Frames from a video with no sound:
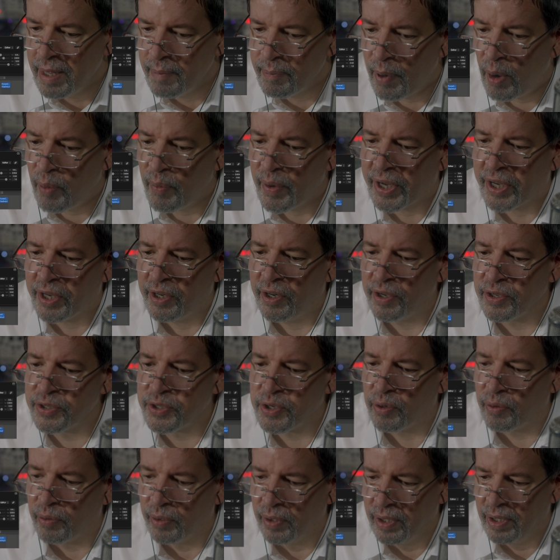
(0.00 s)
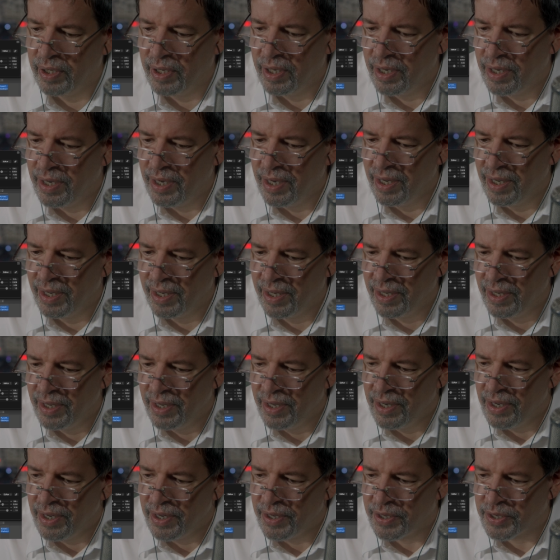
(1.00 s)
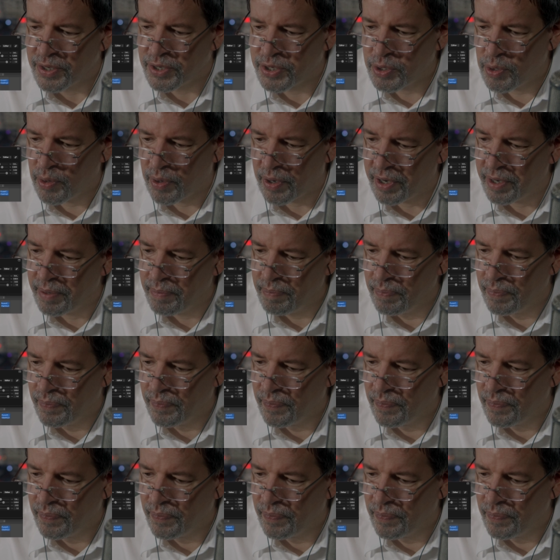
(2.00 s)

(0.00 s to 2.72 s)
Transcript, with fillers: But we can also distort it.